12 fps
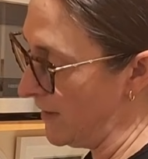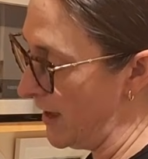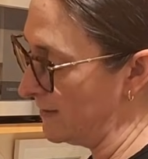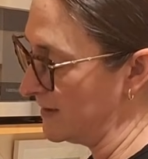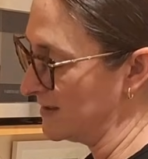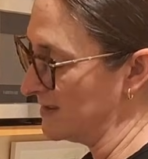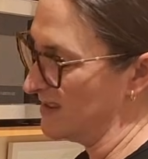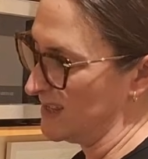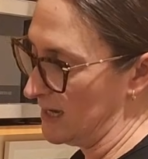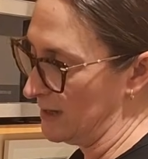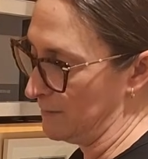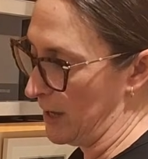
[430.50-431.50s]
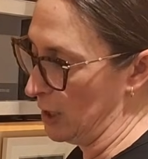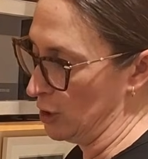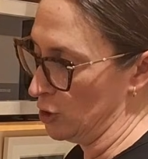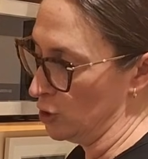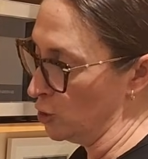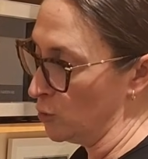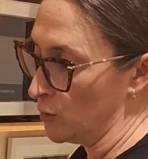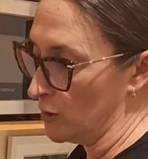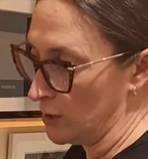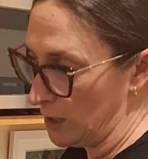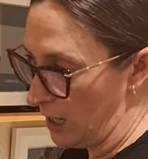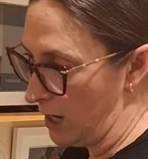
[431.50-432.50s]
that. This is a
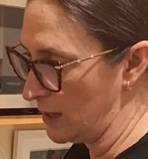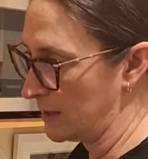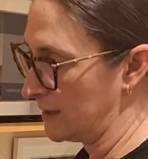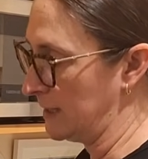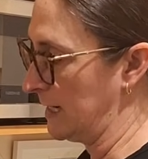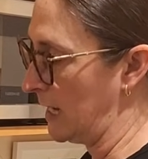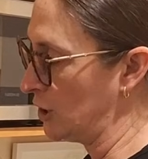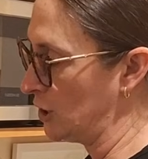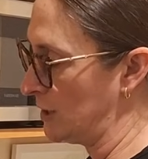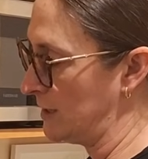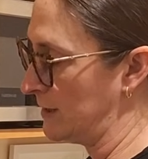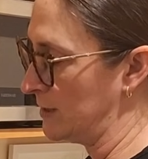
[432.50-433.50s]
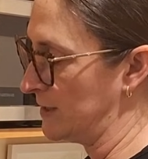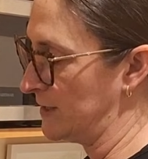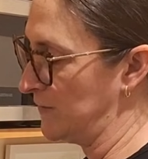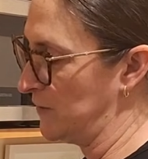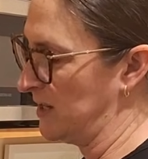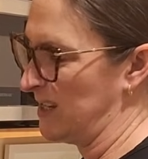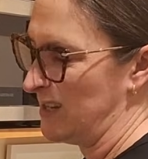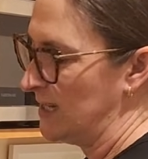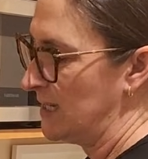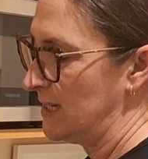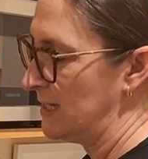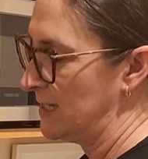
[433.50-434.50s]
lure lock connection. There's different
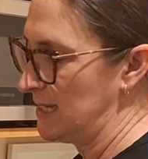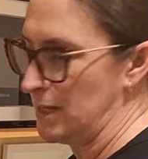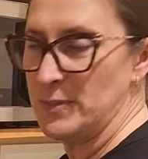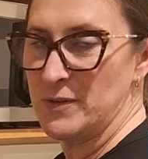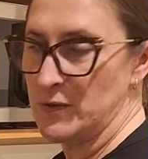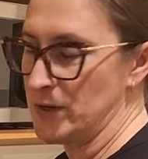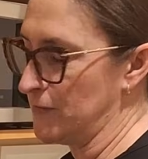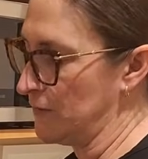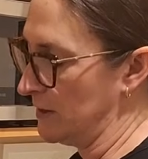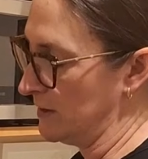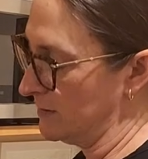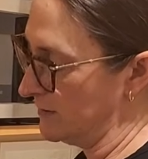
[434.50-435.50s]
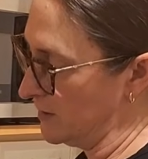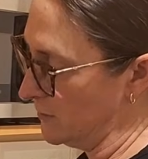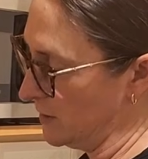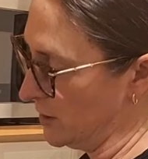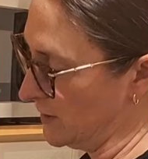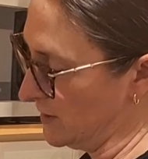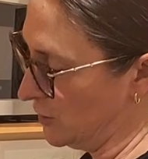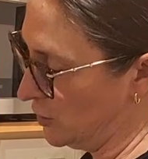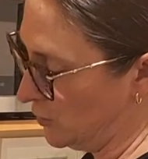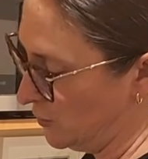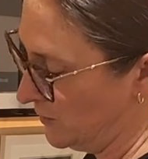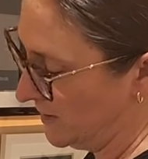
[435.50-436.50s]
tips for different syringes and
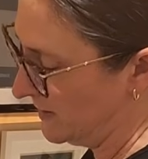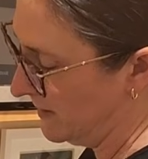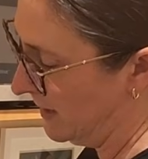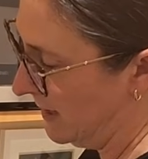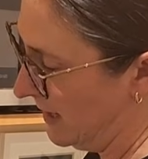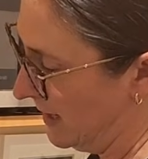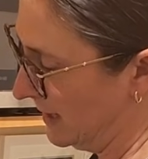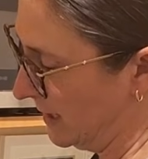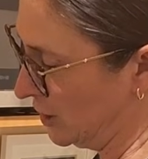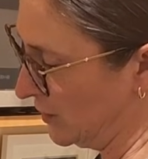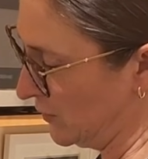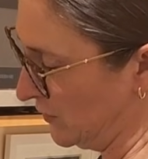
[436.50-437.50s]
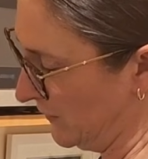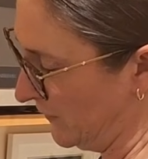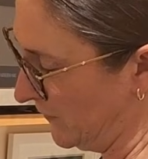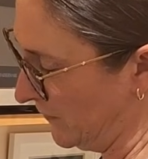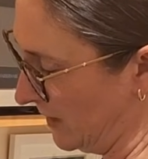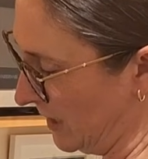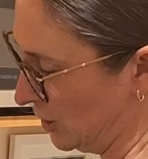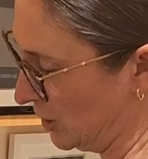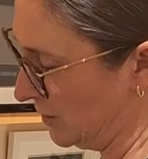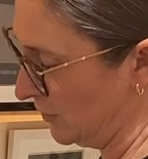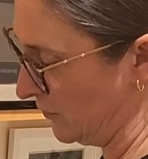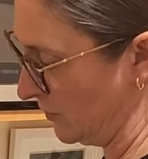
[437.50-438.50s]
tubes. And I just sort of flush
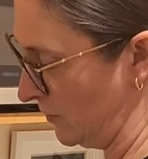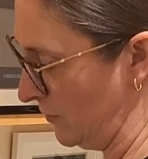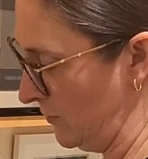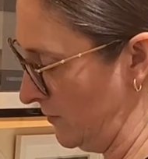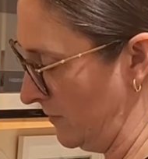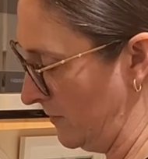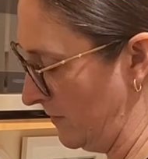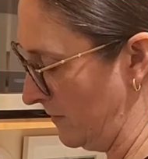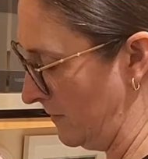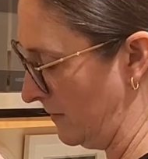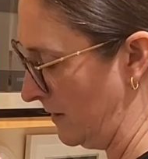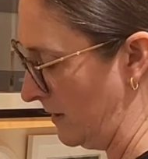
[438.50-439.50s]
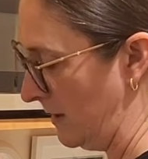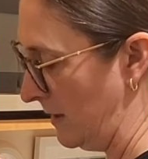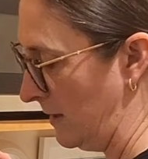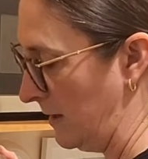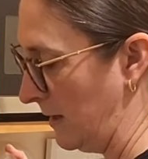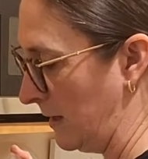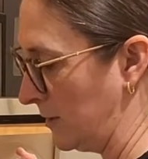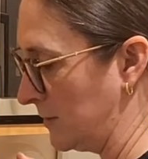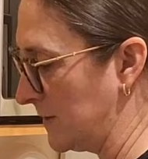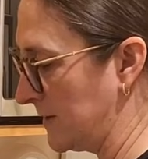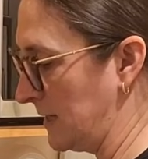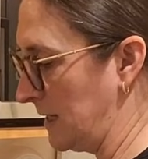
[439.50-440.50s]
it through. And you'll
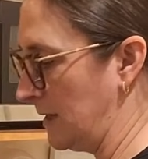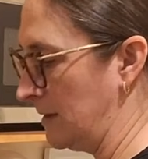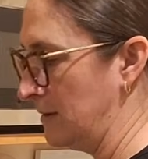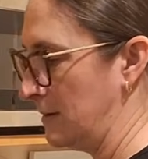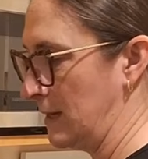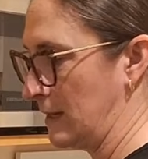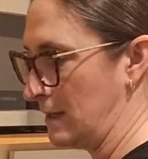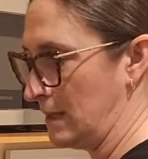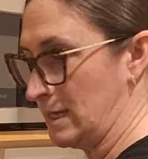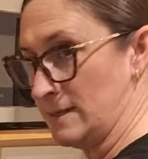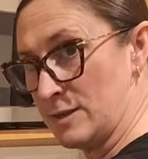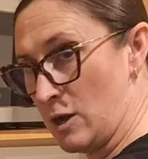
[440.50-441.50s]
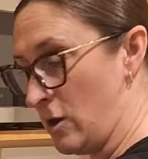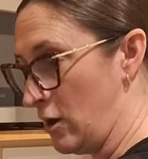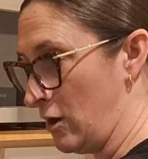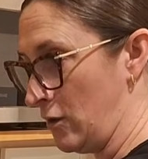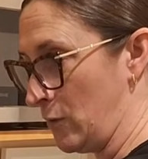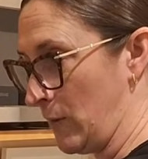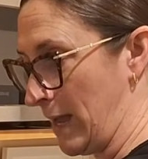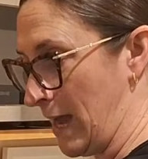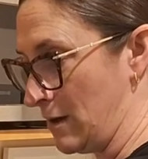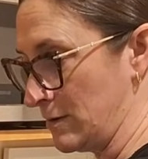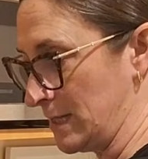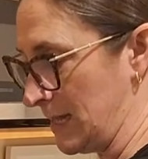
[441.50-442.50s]
see it cleans all the way
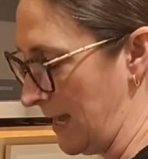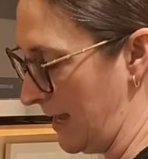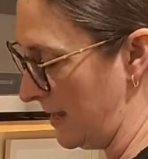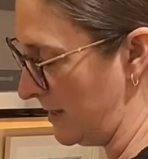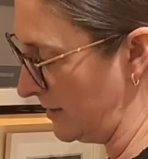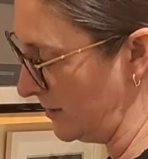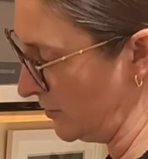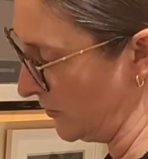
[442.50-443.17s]
out to the end.